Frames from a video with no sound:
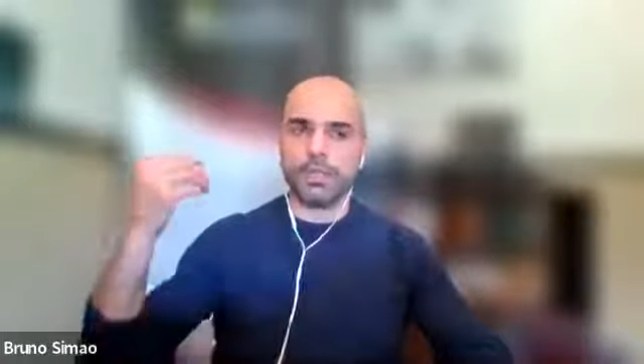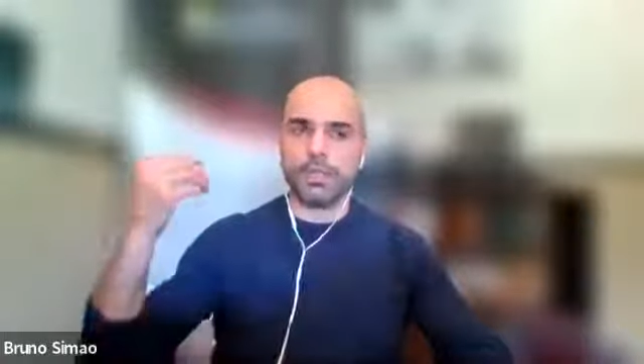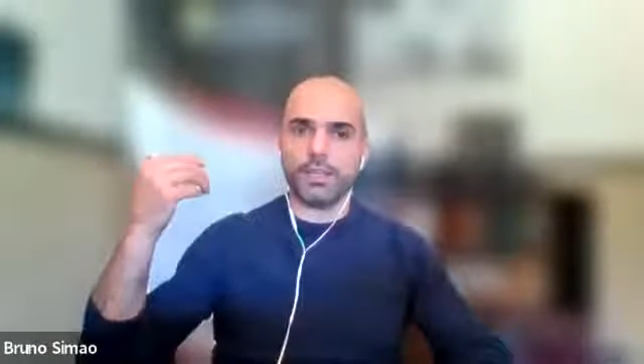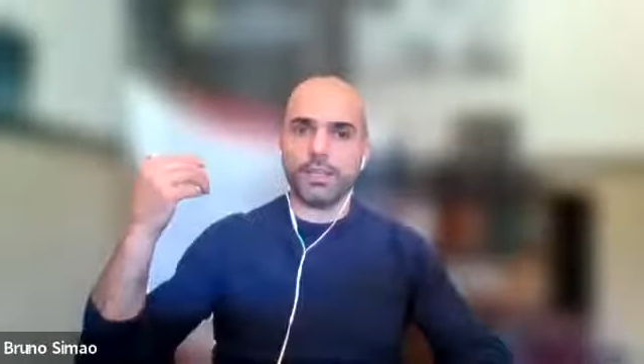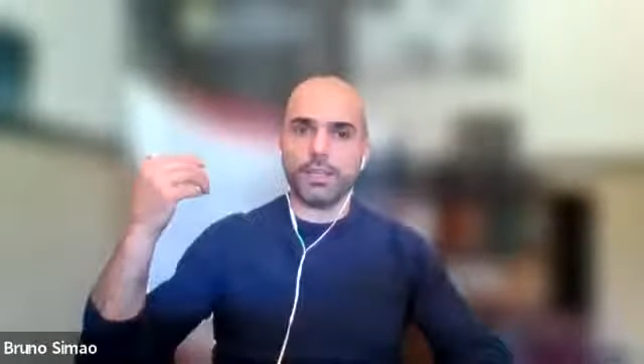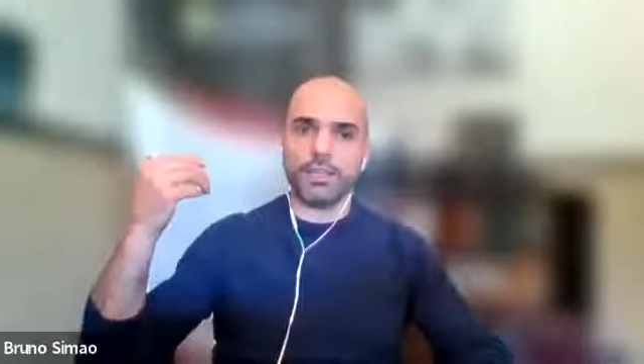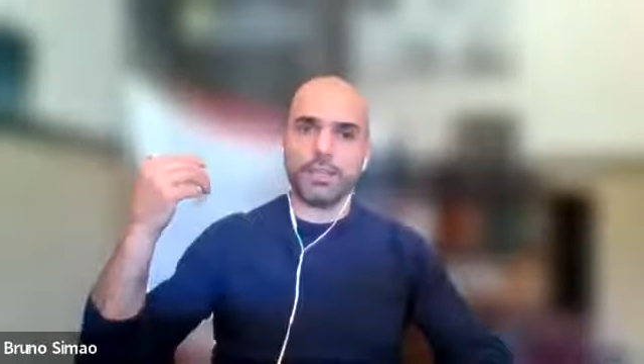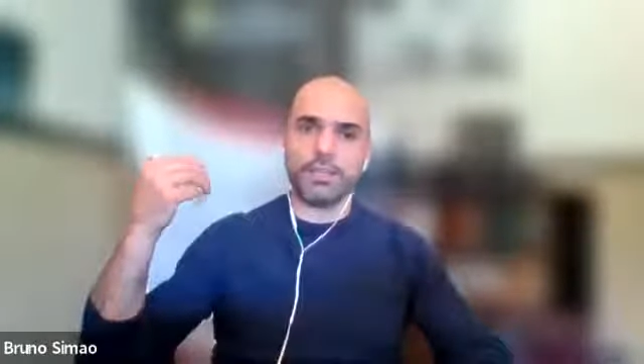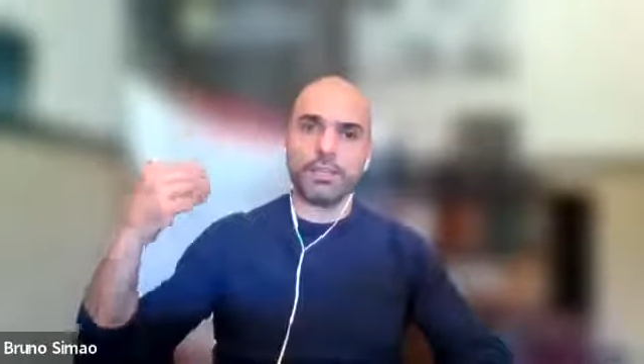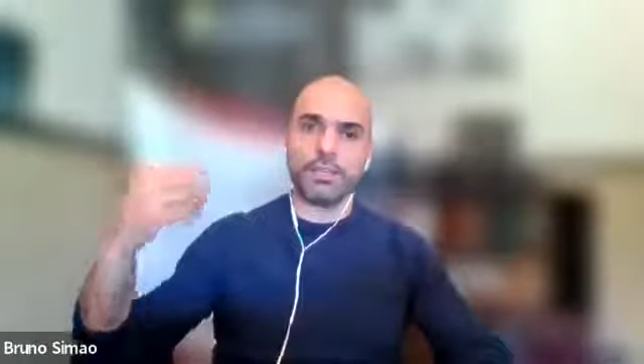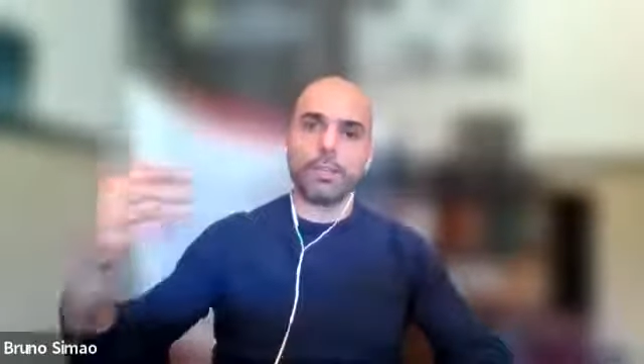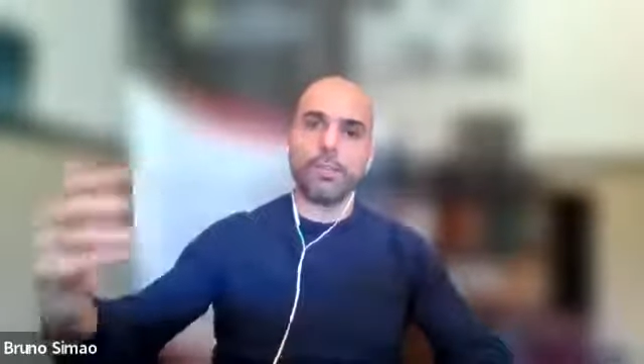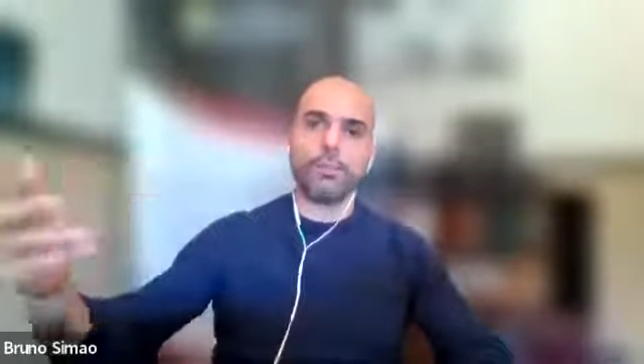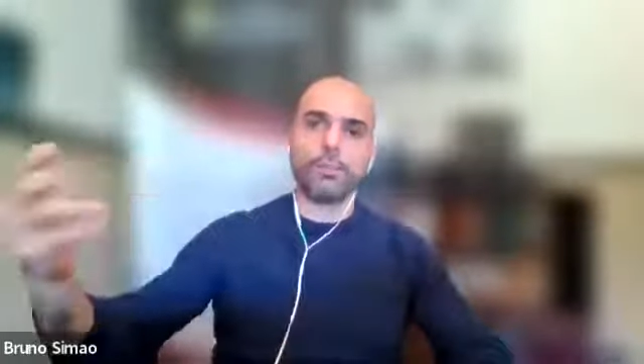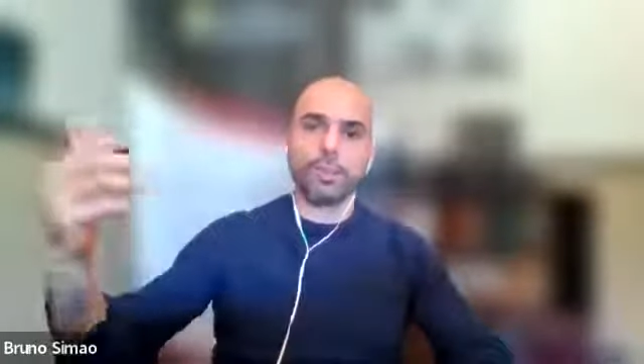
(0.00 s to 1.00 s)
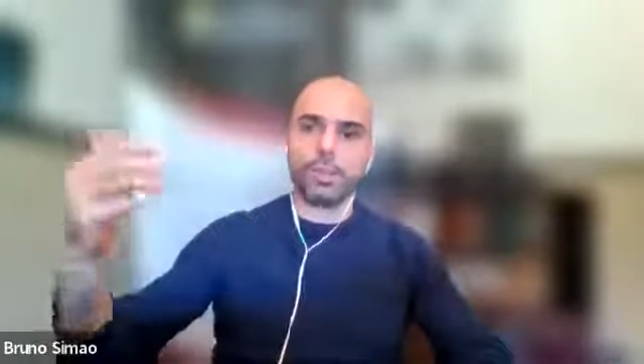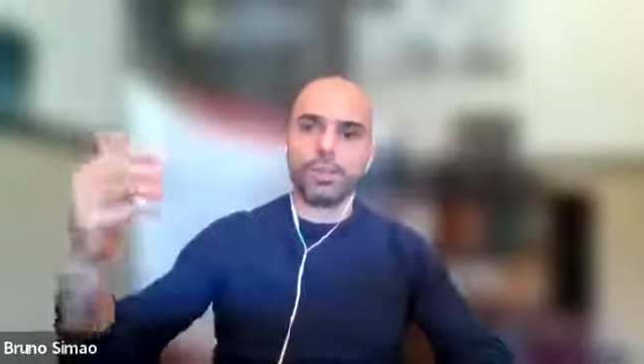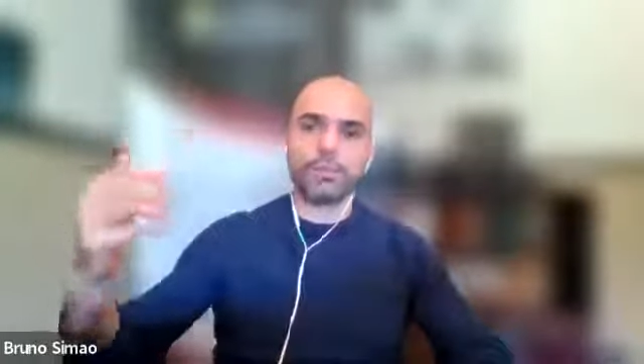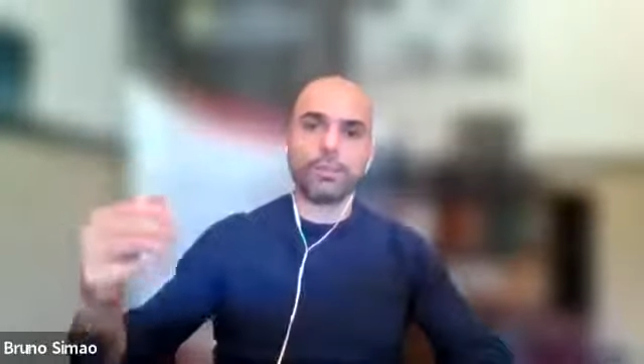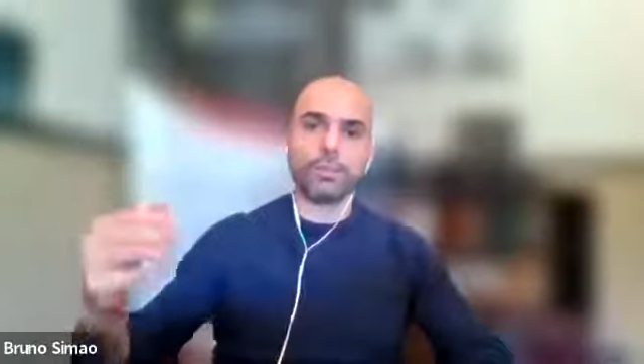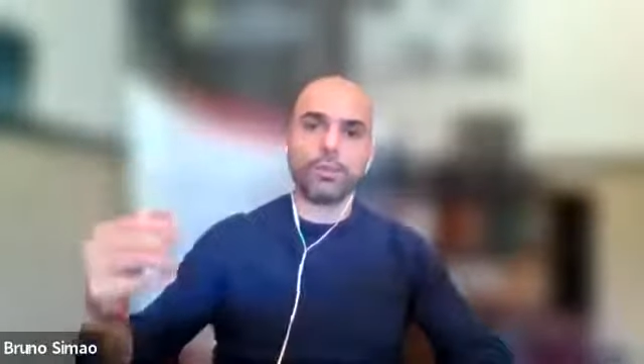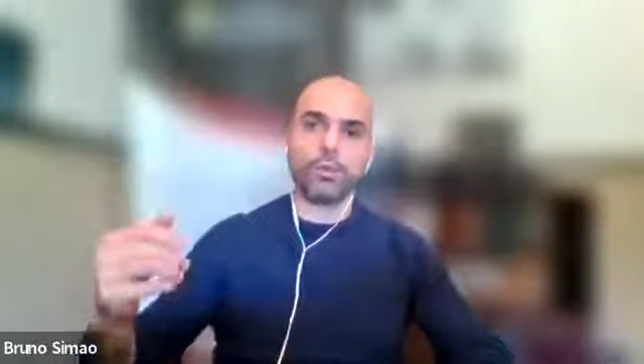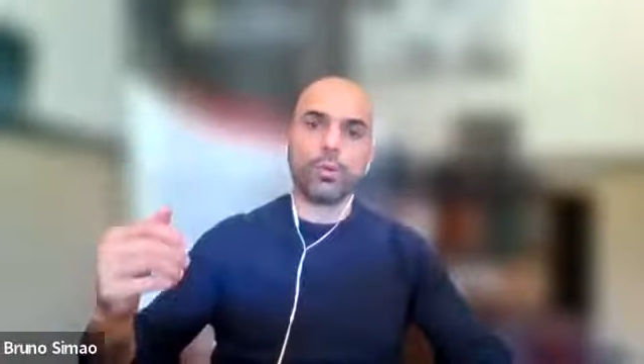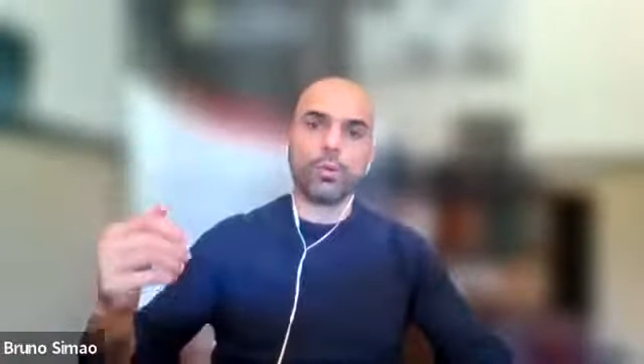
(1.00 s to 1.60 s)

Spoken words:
the opening of a door,